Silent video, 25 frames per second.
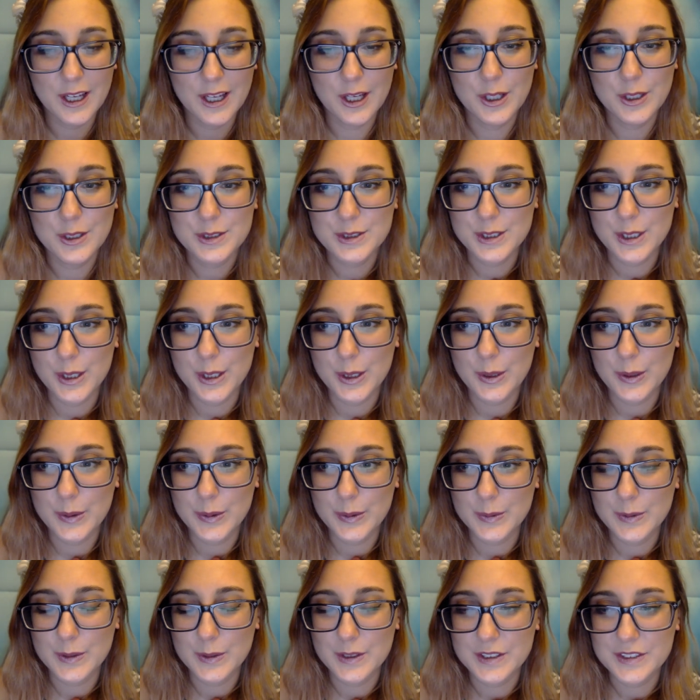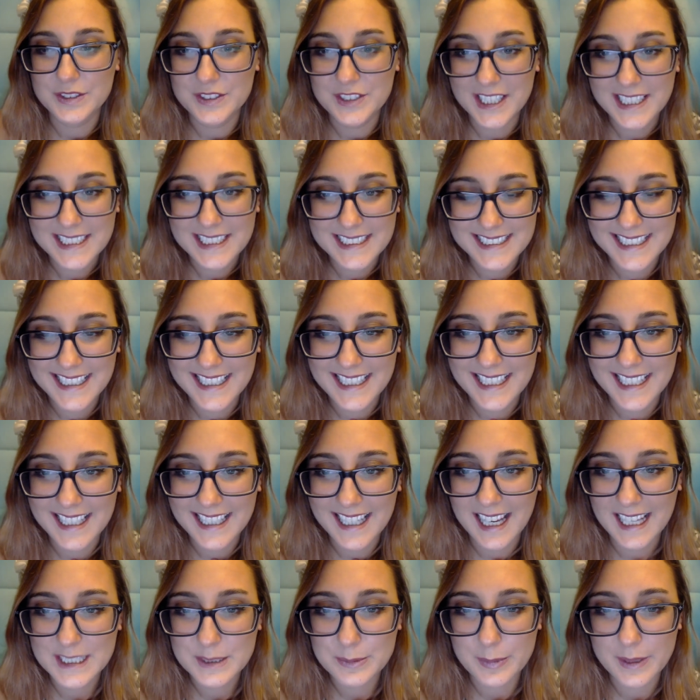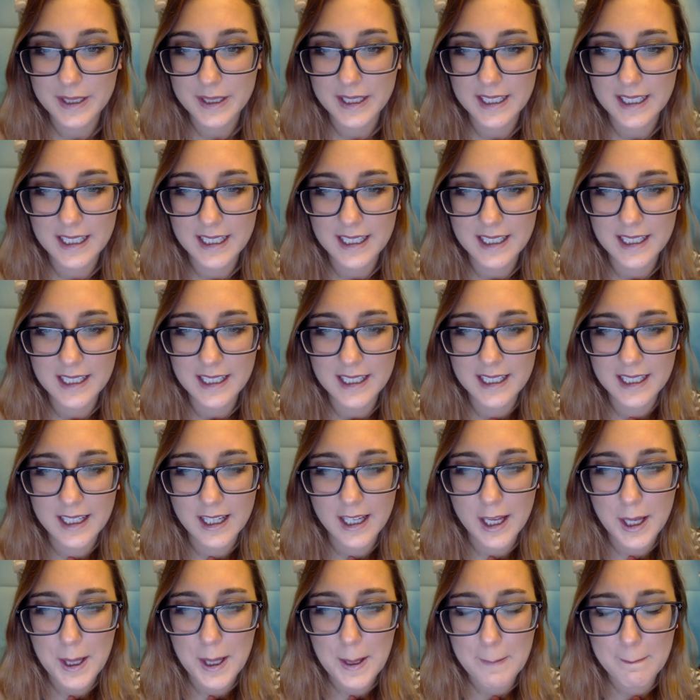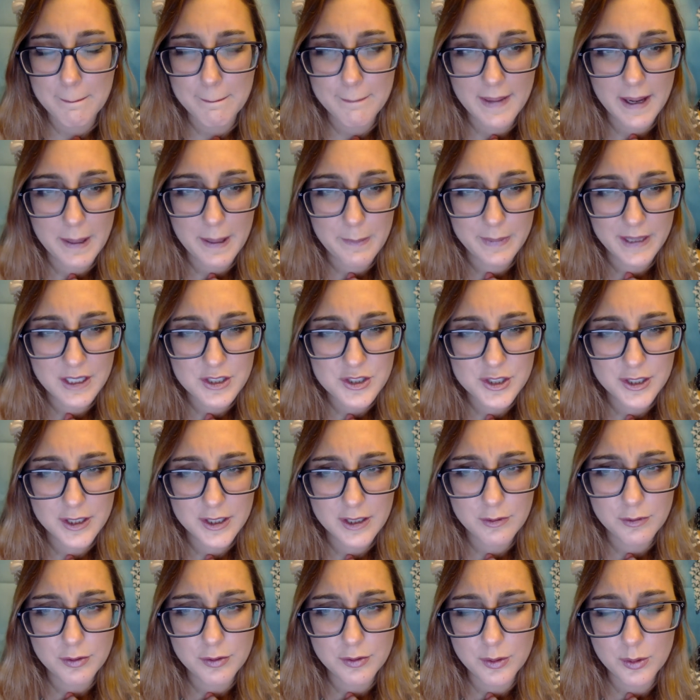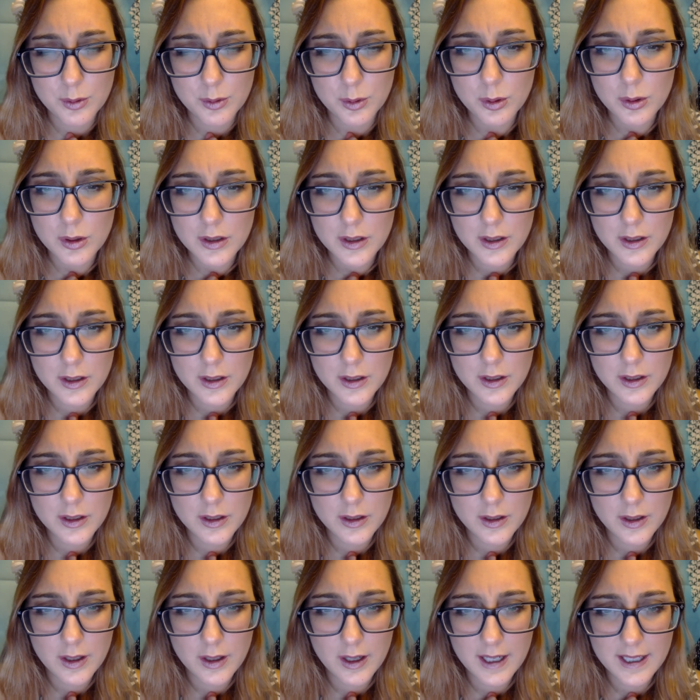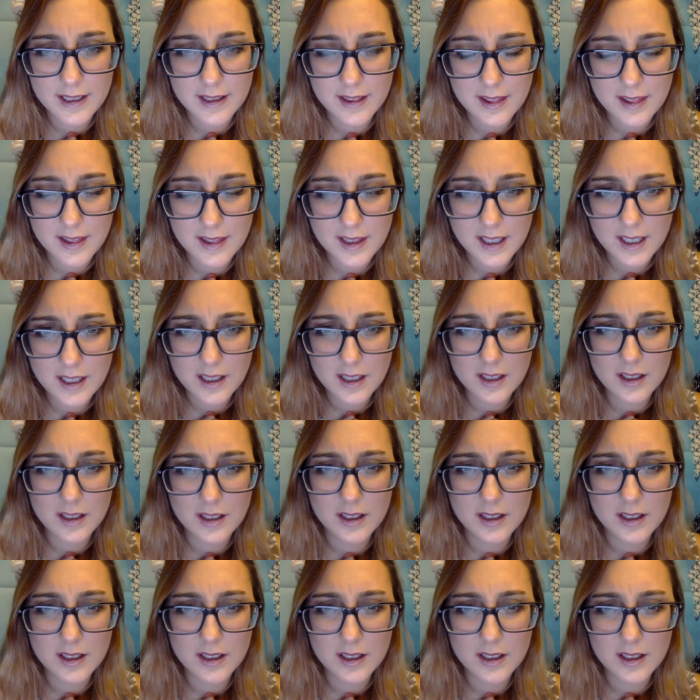So Jesse has been my patron for I think